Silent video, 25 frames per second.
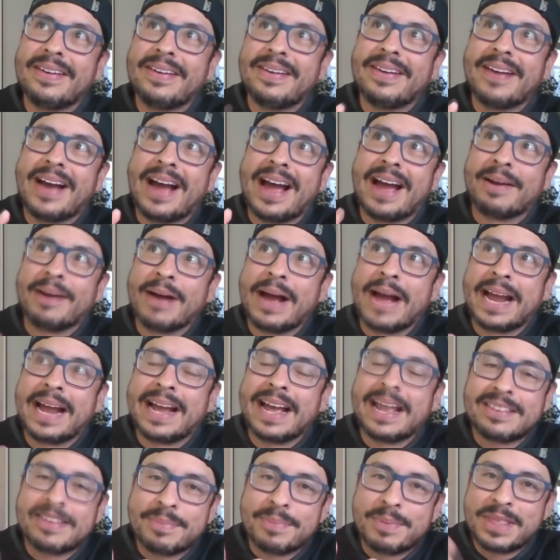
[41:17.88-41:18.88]
I
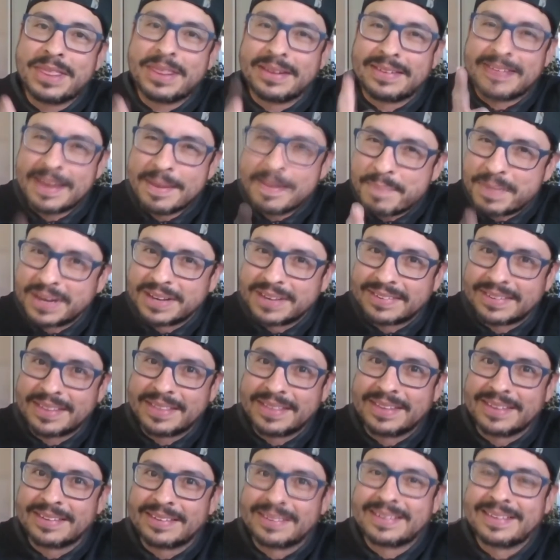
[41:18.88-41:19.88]
got to be the timpanist of
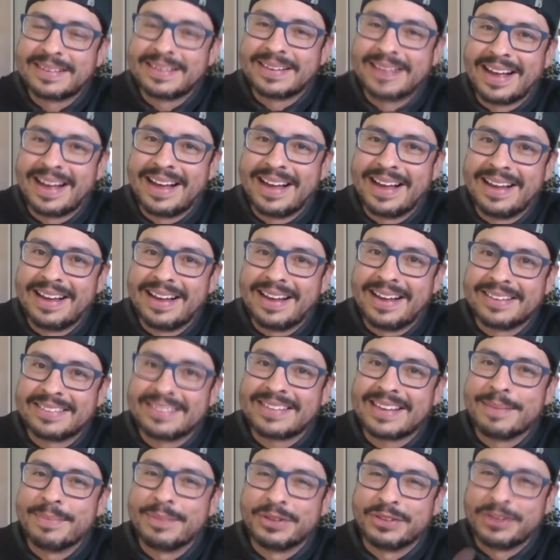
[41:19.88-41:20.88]
this
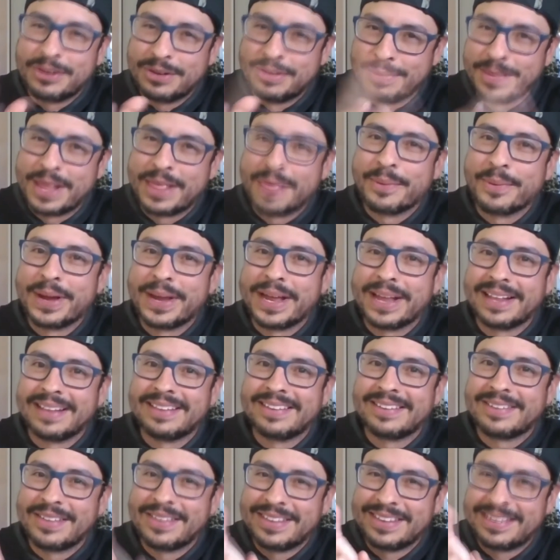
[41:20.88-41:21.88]
ensemble too, by the way.
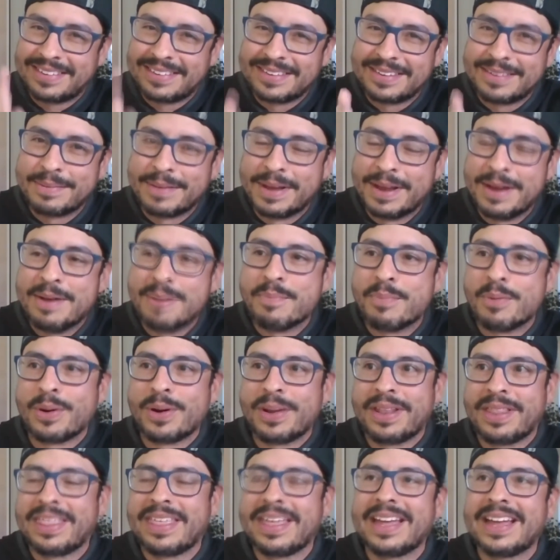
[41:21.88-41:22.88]
So this is an
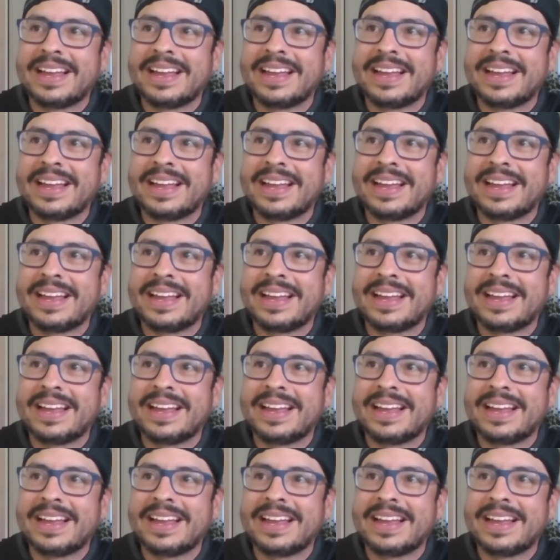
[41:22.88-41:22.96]
important thing.